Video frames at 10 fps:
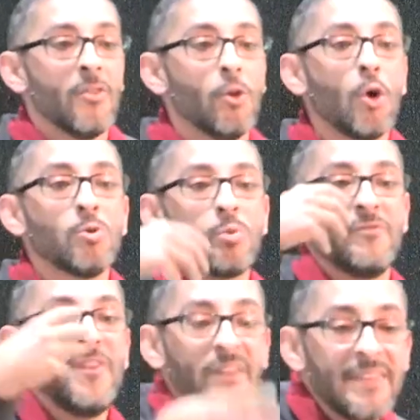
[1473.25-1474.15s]
The Lord was
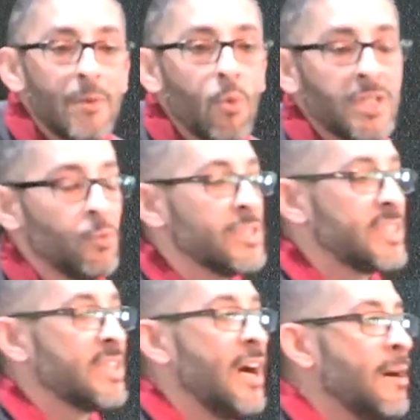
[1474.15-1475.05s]
revealing them what
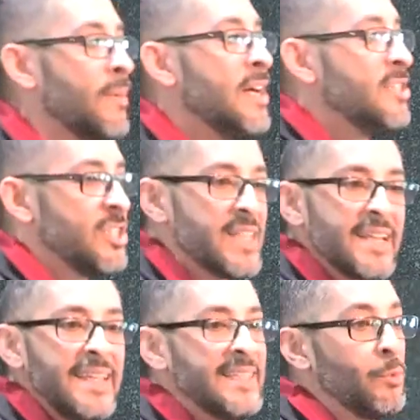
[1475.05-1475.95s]
was to come, just
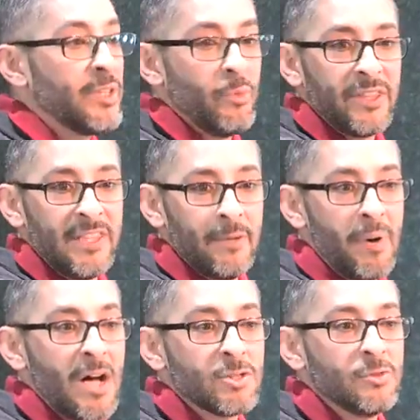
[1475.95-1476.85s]
like he did with, with the
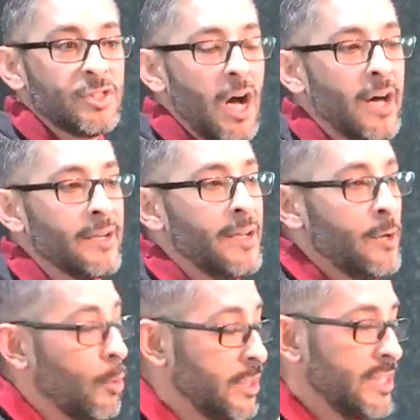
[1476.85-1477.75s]
Apostle John,
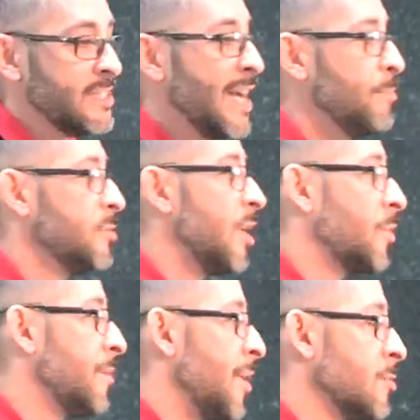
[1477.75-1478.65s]
or with the disciple
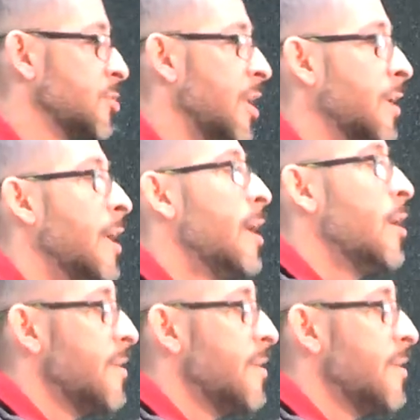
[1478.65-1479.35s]
John, right? Apostle John.